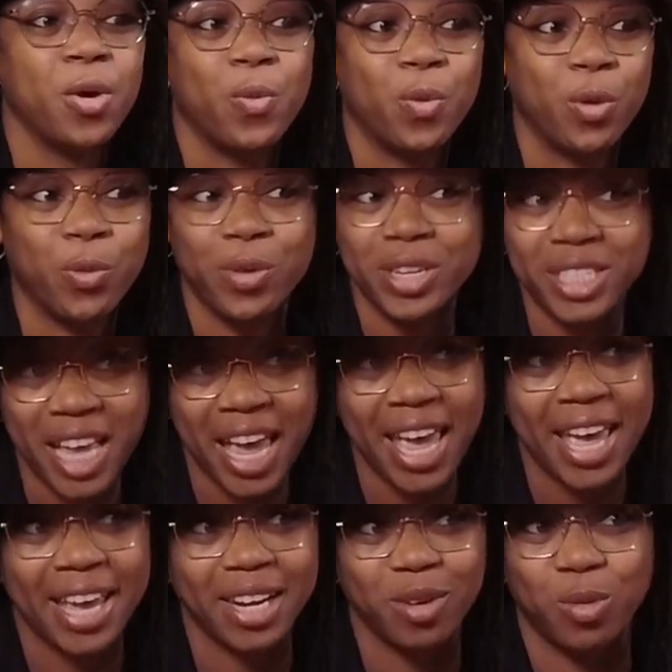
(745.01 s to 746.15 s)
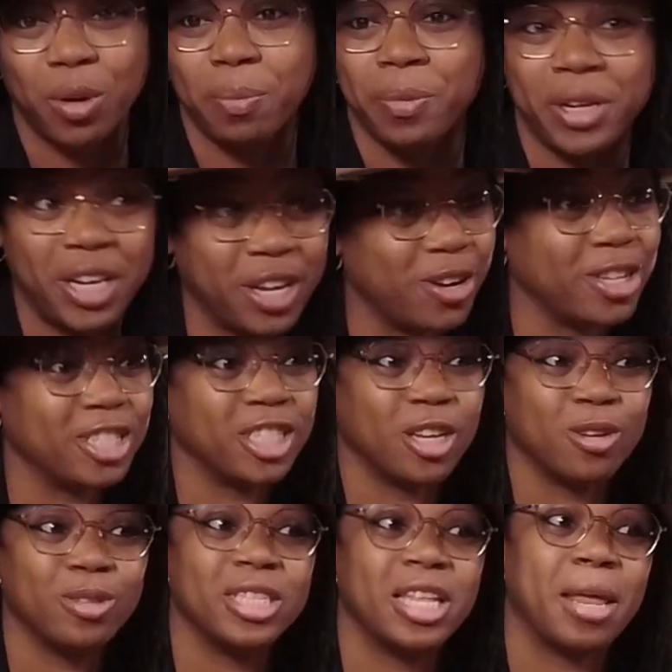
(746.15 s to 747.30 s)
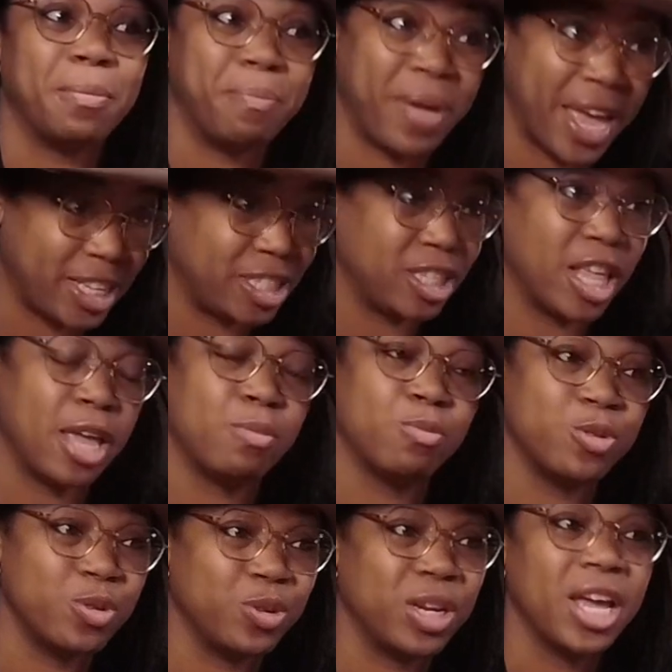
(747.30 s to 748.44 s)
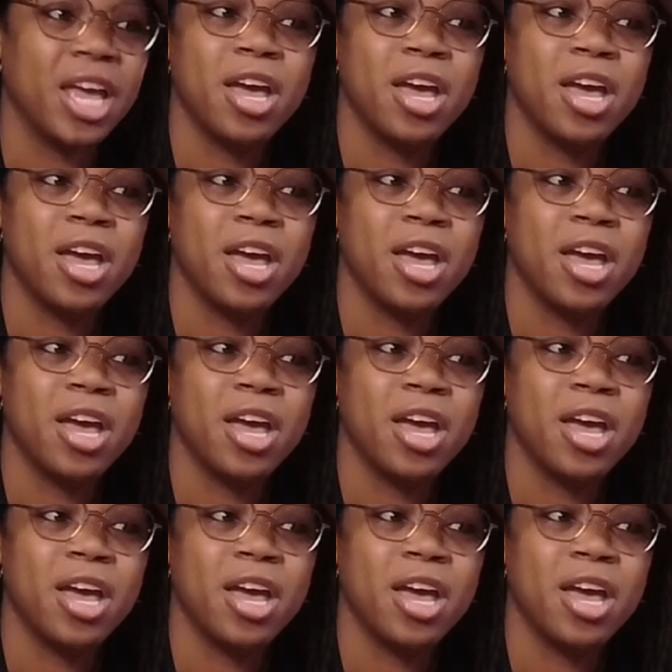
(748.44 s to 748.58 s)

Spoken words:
When we're sad, we're putting on songs that match that mood.